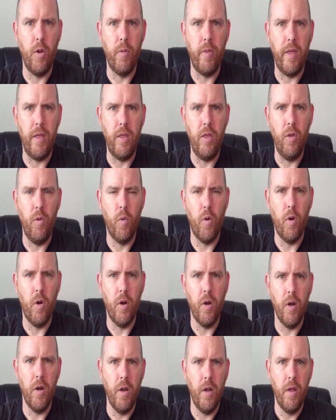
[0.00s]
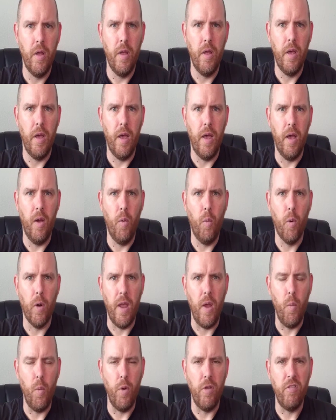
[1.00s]
that you are
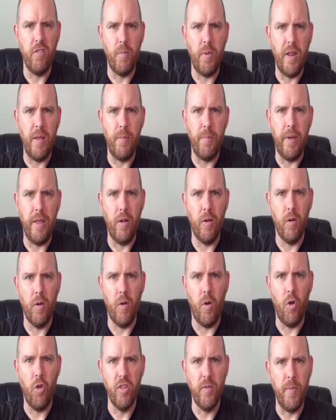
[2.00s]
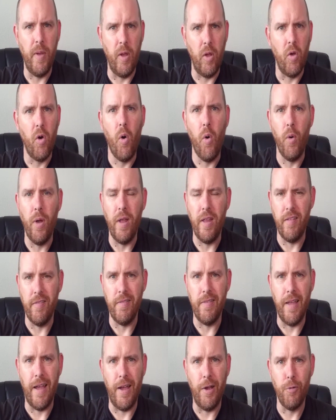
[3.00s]
working with somebody, but your ultimate goal is
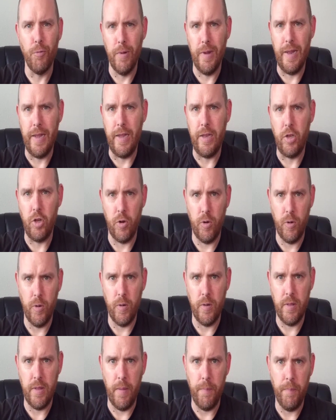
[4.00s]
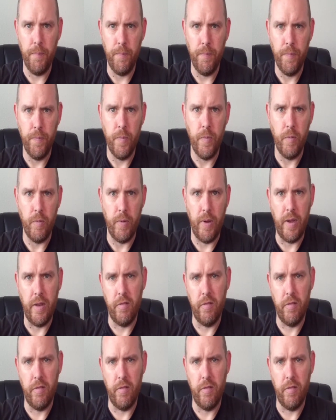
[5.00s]
not really to hurt them, right?